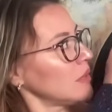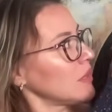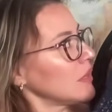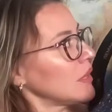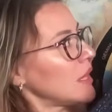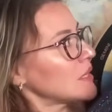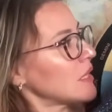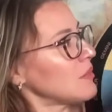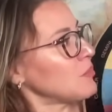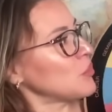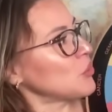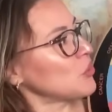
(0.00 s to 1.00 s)
The last
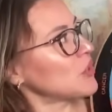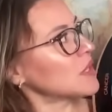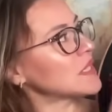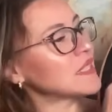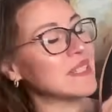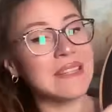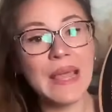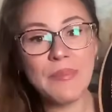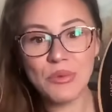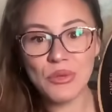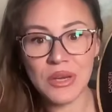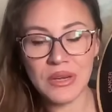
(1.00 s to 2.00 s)
time Pluto, Uranus, and
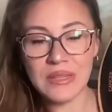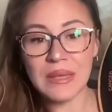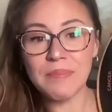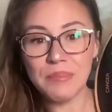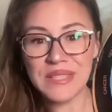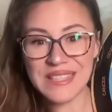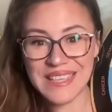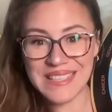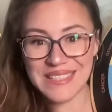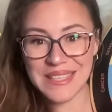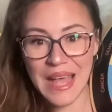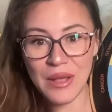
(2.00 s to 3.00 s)
Neptune are in a
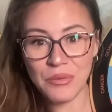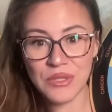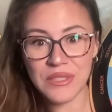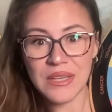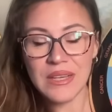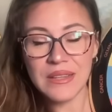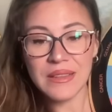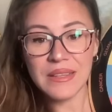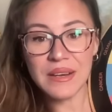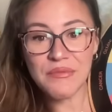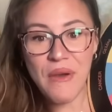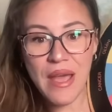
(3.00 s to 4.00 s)
bisextile was the
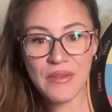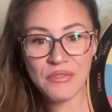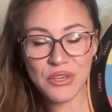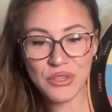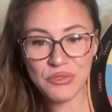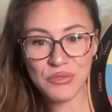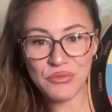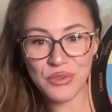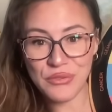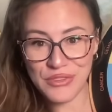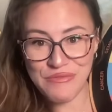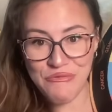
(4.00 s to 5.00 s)
year
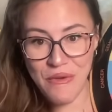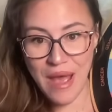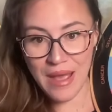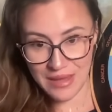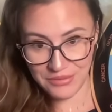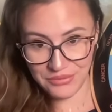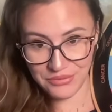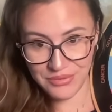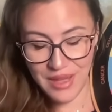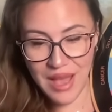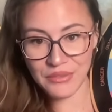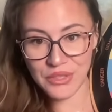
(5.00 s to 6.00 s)
555
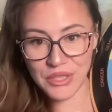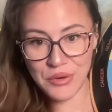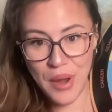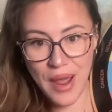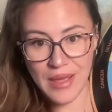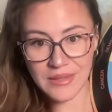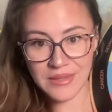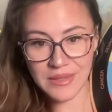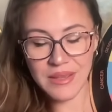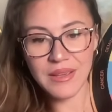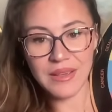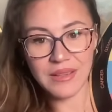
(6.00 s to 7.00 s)
after Christ.
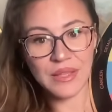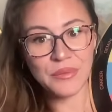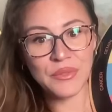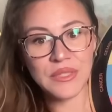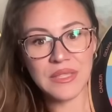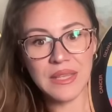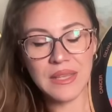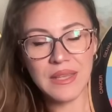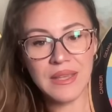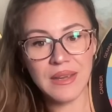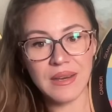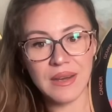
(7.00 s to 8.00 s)
That was the
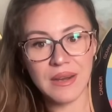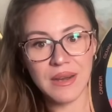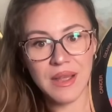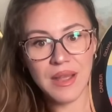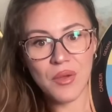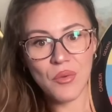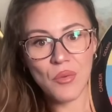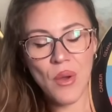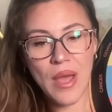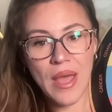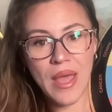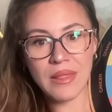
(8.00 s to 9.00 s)
year
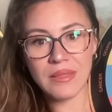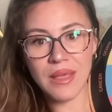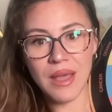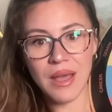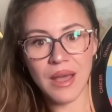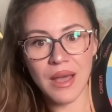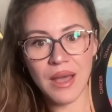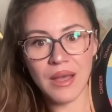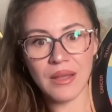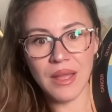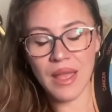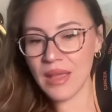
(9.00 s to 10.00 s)
when
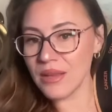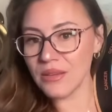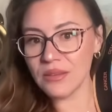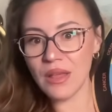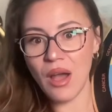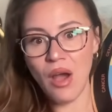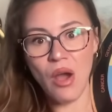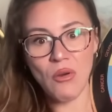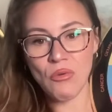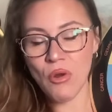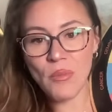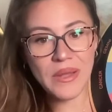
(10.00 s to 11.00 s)
the
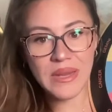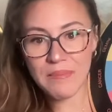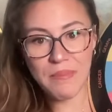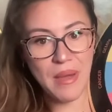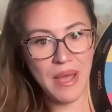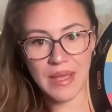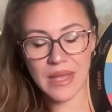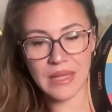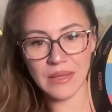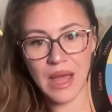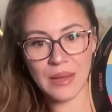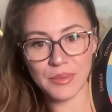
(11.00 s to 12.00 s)
Roman Empire
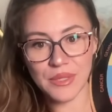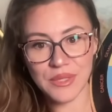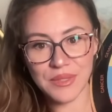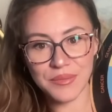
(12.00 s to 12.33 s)
collapsed.